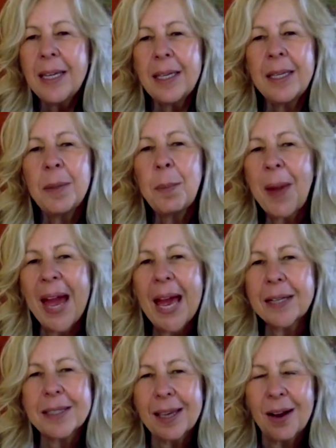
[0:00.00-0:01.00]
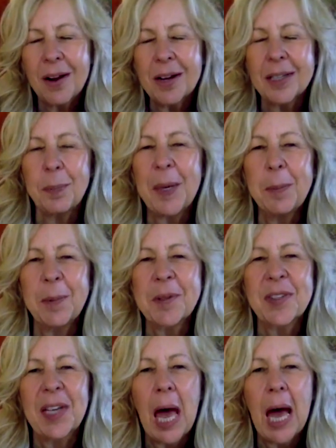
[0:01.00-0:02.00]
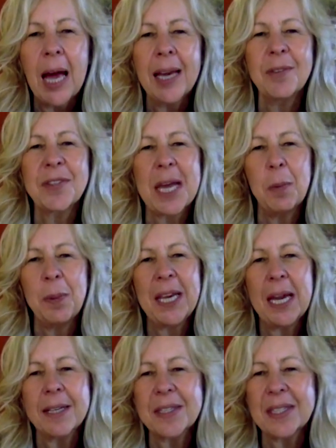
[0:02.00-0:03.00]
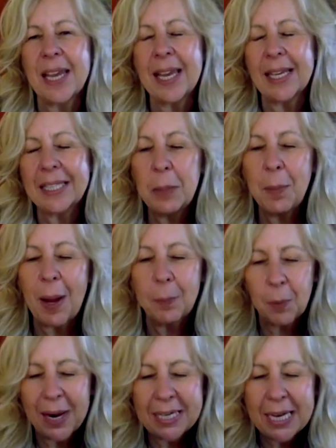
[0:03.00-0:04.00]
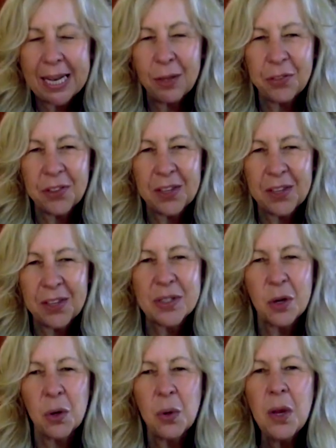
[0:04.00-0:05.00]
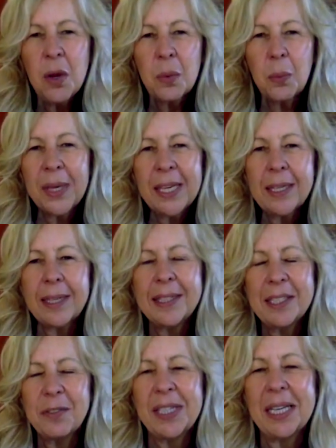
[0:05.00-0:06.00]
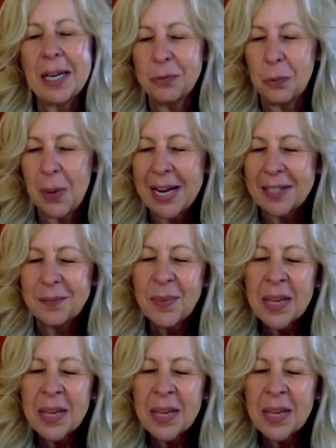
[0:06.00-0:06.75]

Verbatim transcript: impact on people's lives, helping us keep our brain healthy so we can live and love well.